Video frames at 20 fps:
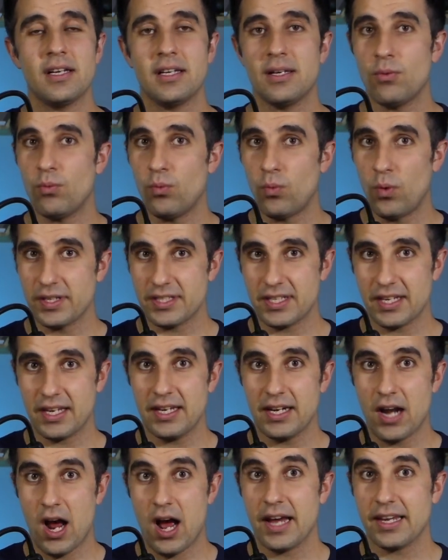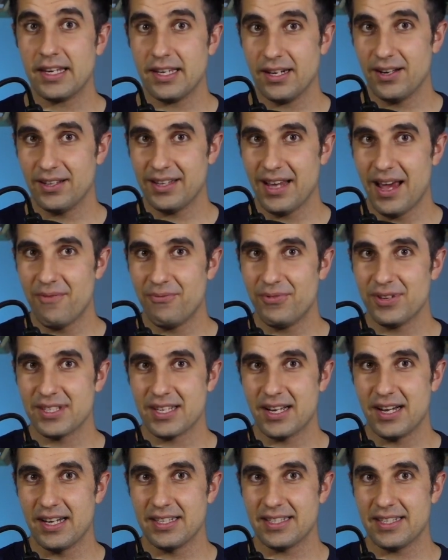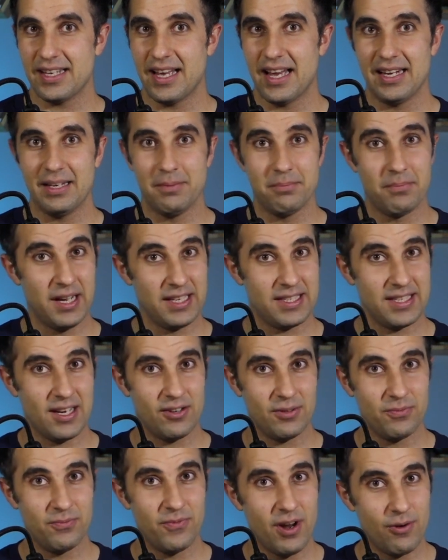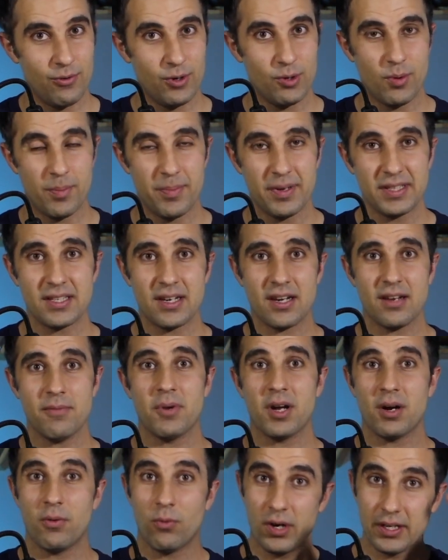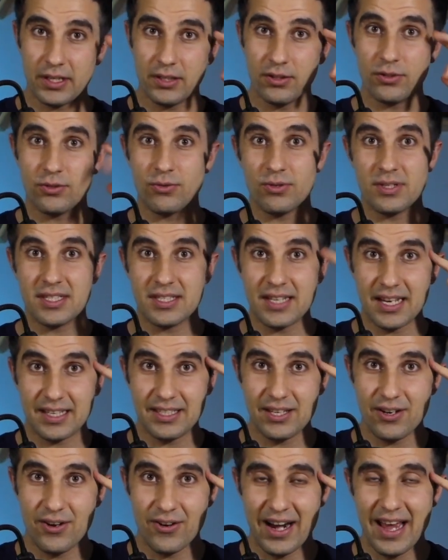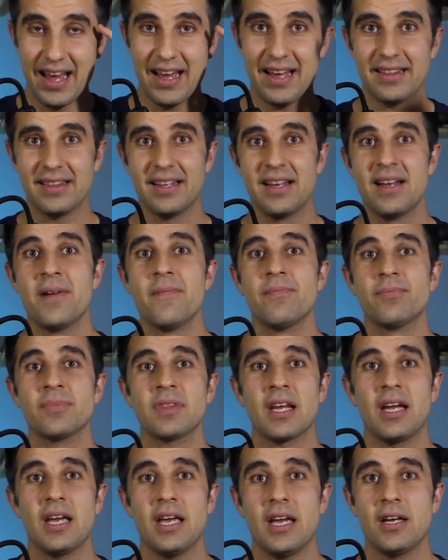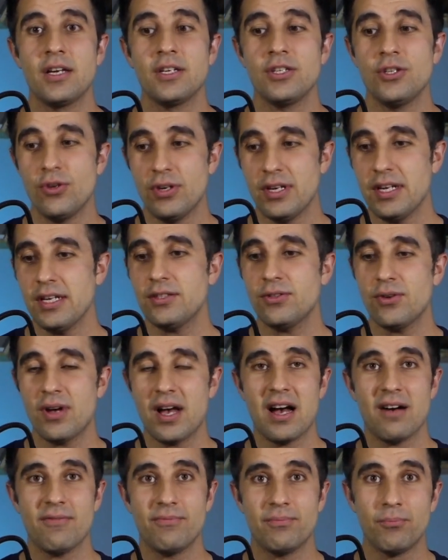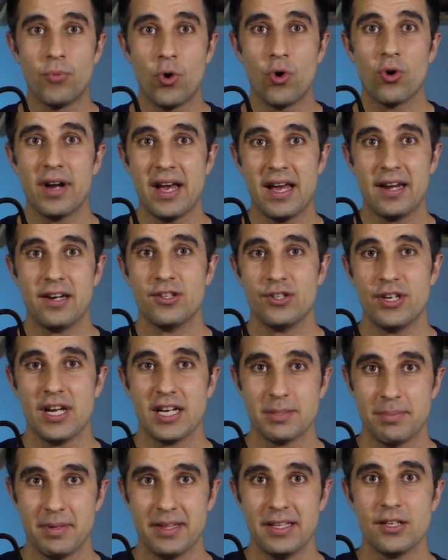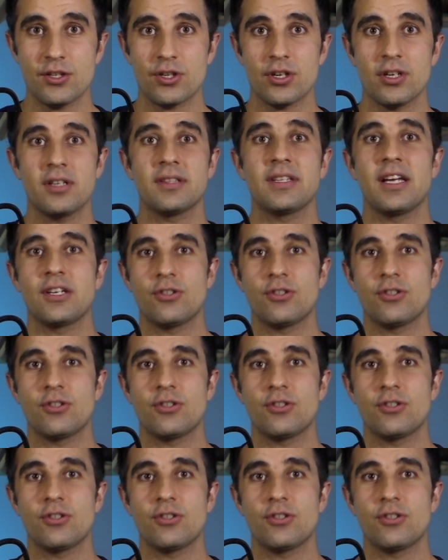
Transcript: once again, I cannot emphasize, and it might sound very repetitive, but I want you to stick to your head. You need to have more energy expenditure that you